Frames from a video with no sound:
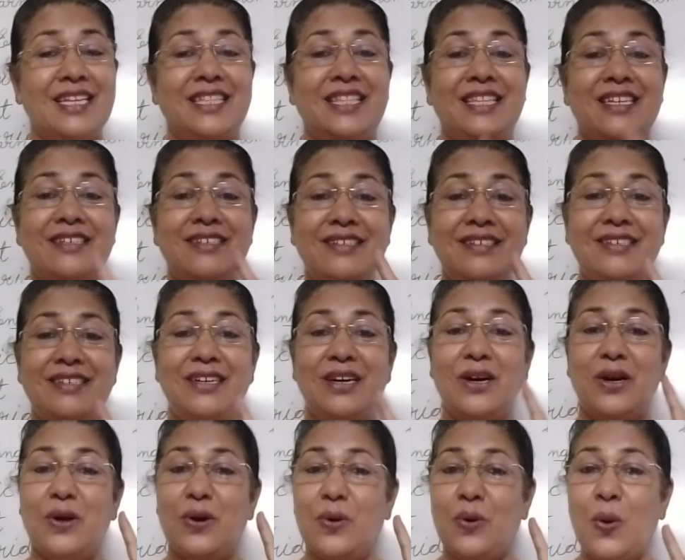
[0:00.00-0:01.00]
The
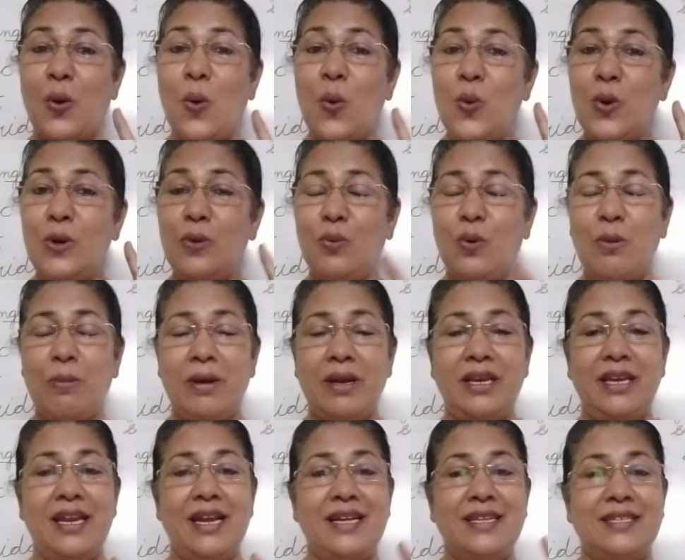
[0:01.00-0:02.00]
old woman.
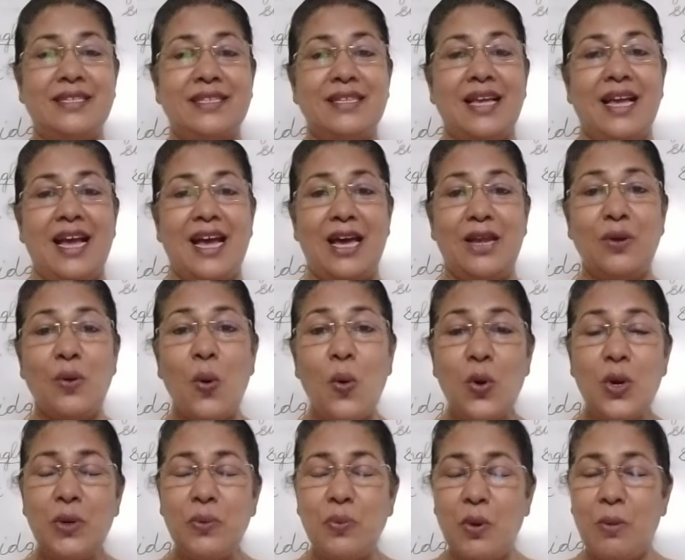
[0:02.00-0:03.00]
Yes, an
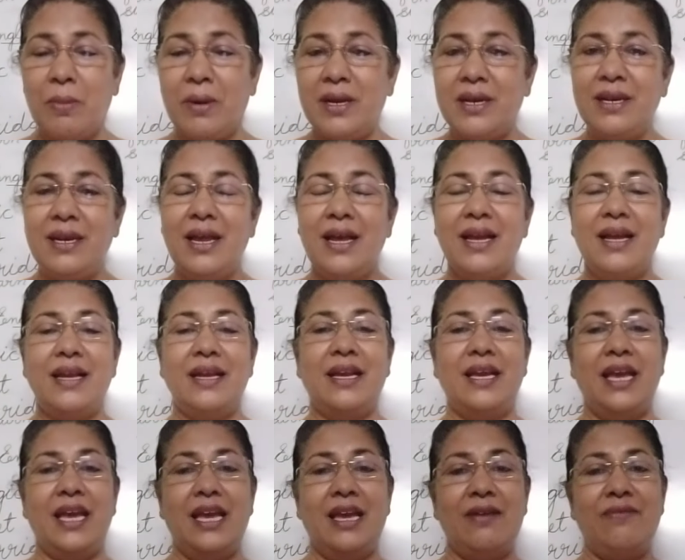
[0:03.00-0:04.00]
old woman
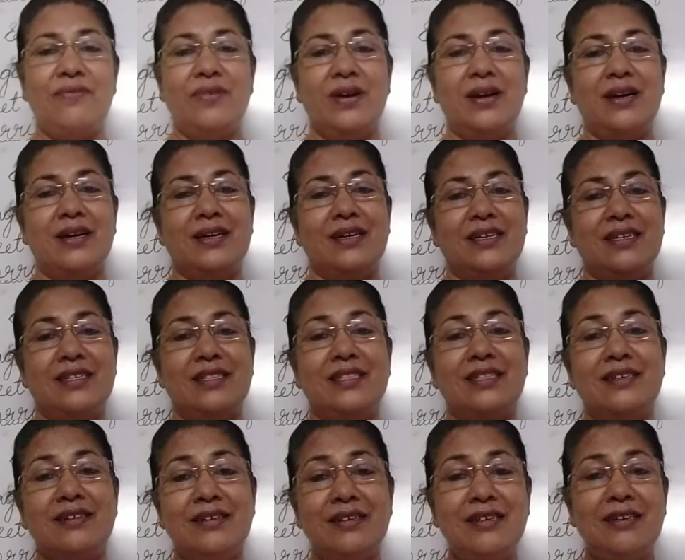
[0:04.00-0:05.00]
gave
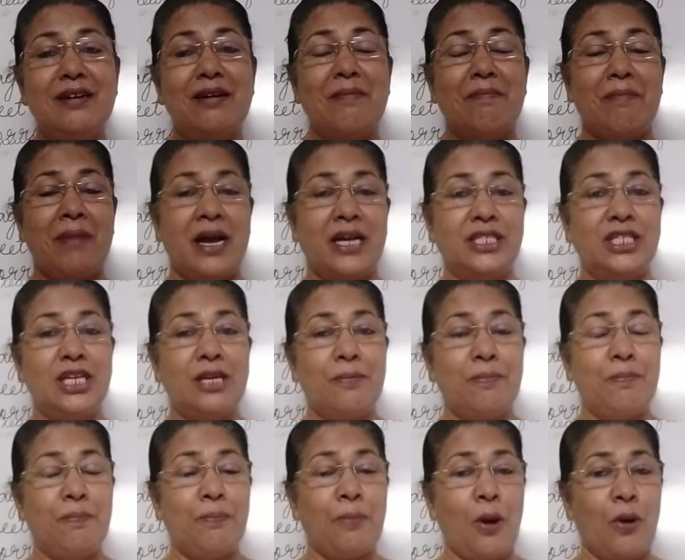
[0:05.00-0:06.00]
the
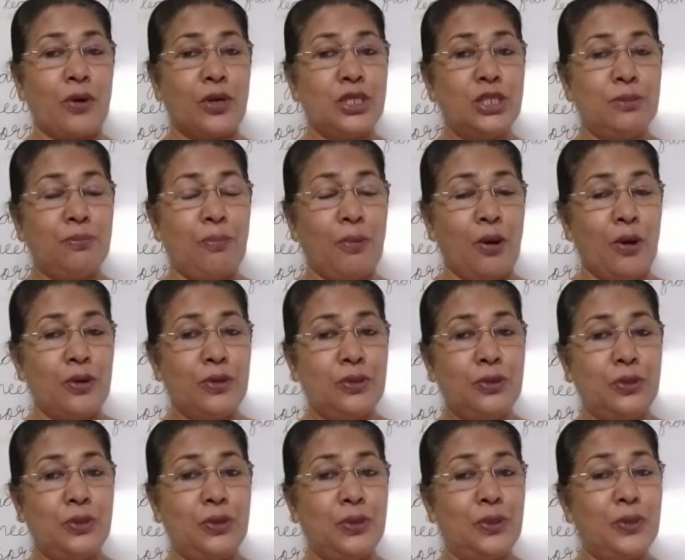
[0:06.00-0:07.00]
magic porridge pot
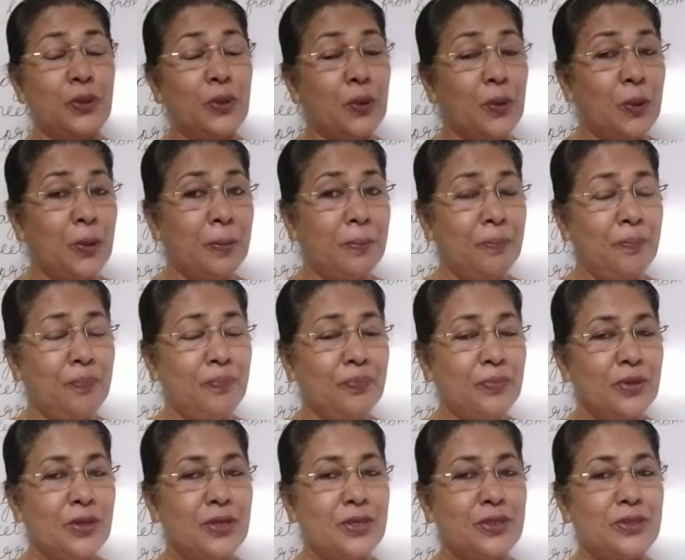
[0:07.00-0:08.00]
to whom?
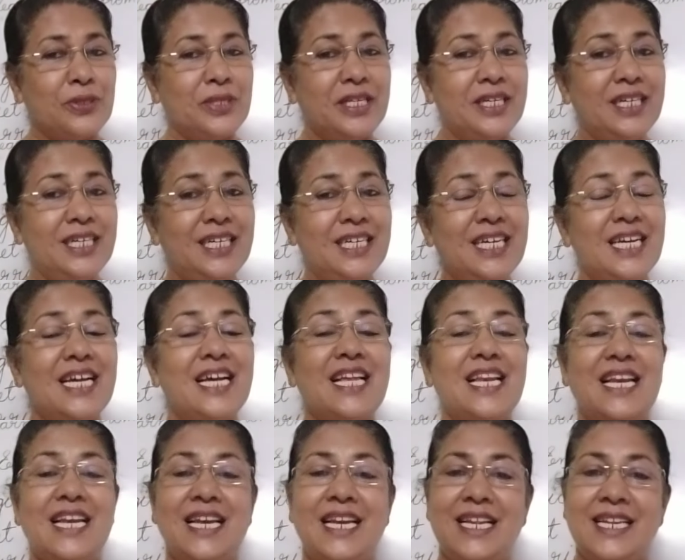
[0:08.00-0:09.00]
To the
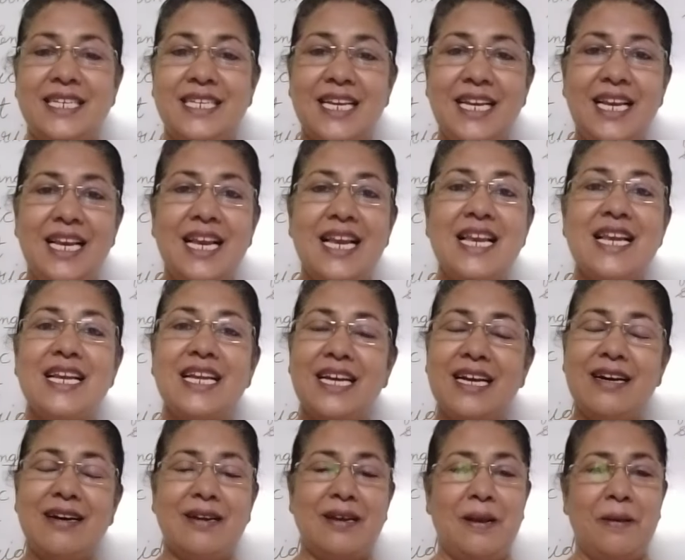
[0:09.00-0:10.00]
little
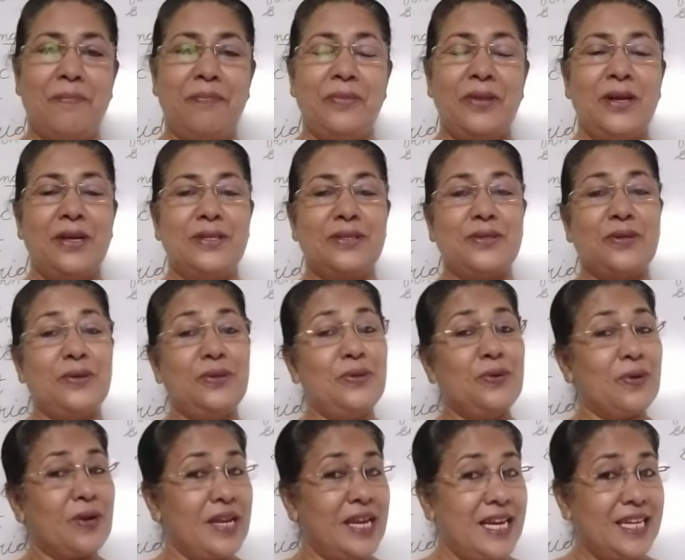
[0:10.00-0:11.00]
girl. So
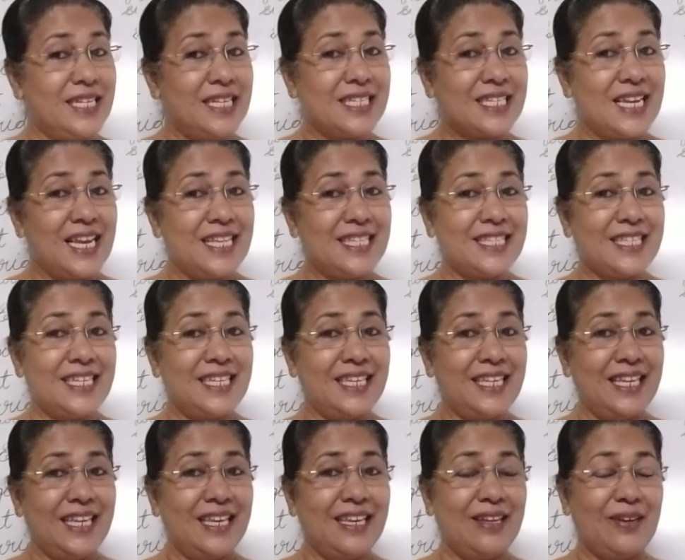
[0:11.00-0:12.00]
you read this
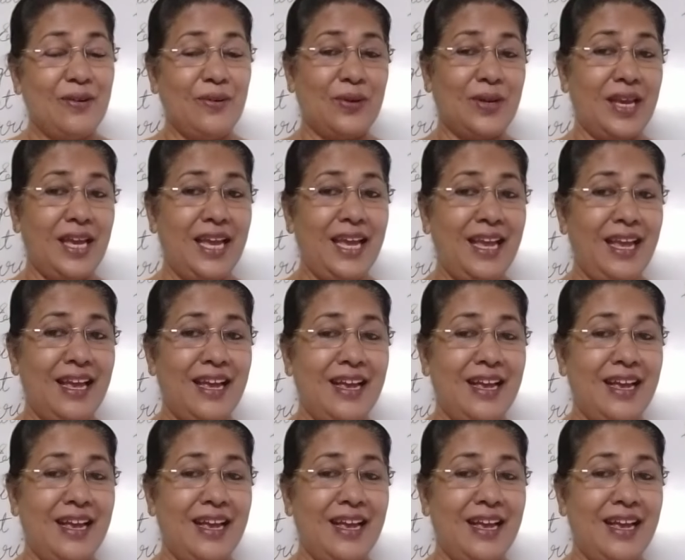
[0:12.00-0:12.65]
lesson, okay?